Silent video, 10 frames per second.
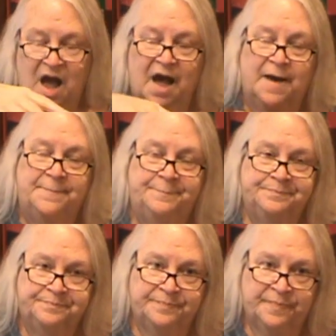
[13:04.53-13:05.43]
um,
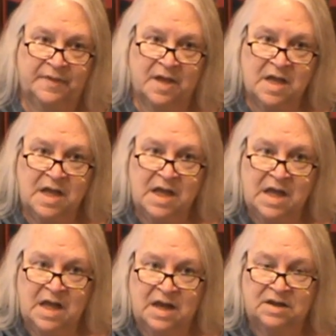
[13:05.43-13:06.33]

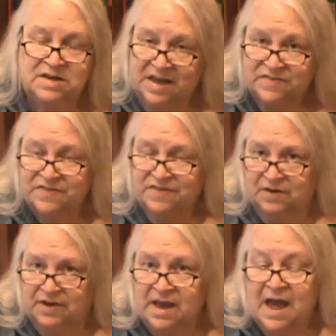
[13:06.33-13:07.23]

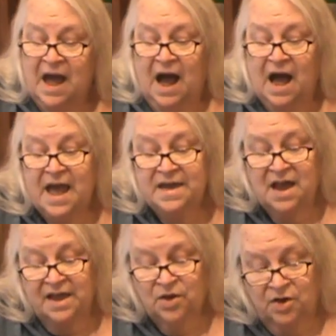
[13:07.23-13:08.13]
necessary. And
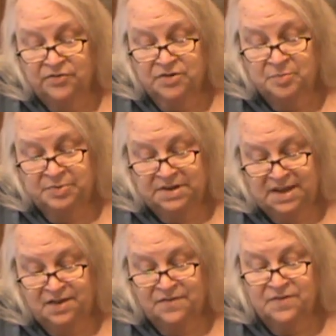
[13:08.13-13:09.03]
I also
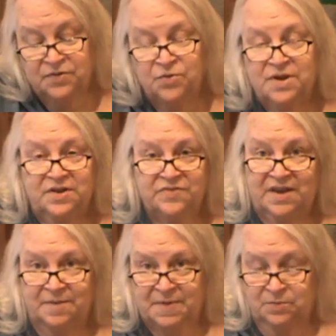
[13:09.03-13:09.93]
believe if you're going to
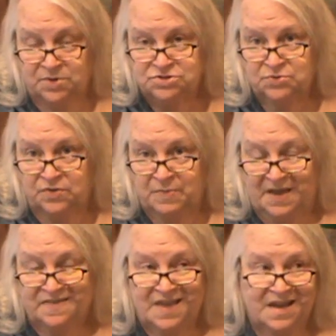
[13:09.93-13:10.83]
set up a ritual
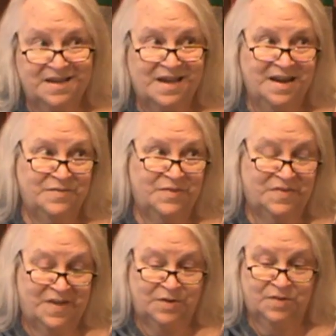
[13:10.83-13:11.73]
space, any kind of a
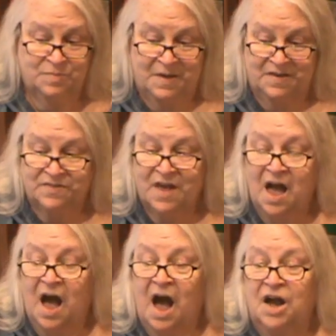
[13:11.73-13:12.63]
sacred space,
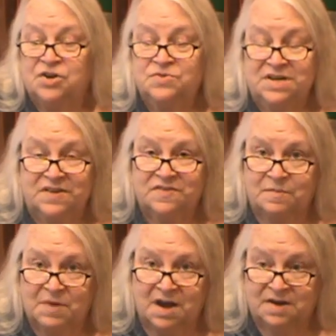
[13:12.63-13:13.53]
you need
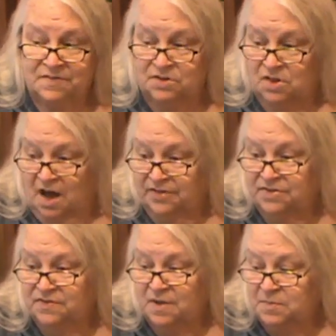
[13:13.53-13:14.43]
some kind of a
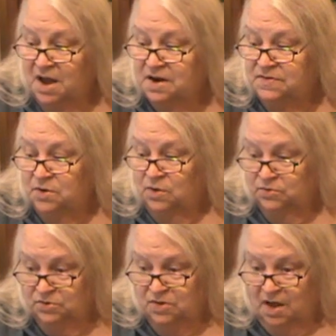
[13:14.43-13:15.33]
cloth, some kind of an
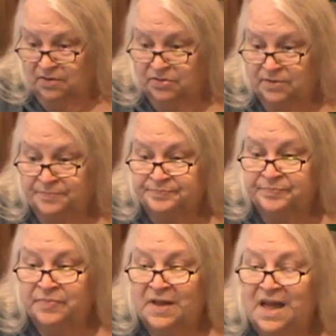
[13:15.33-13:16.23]
altar cloth.
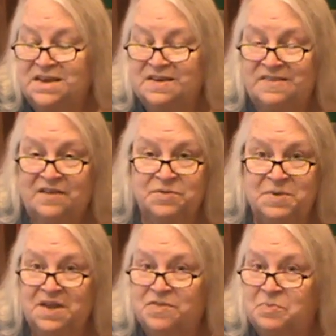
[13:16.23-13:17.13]
It doesn't have to
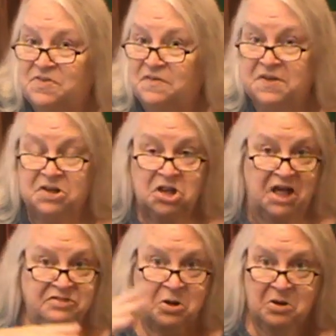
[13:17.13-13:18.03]
be a specific
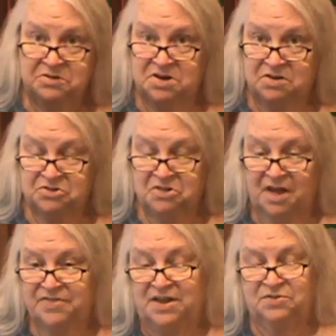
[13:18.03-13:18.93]
cloth called an altar
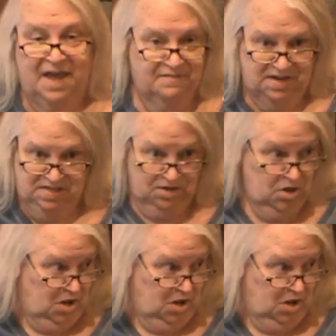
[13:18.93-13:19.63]
cloth. I don't have anything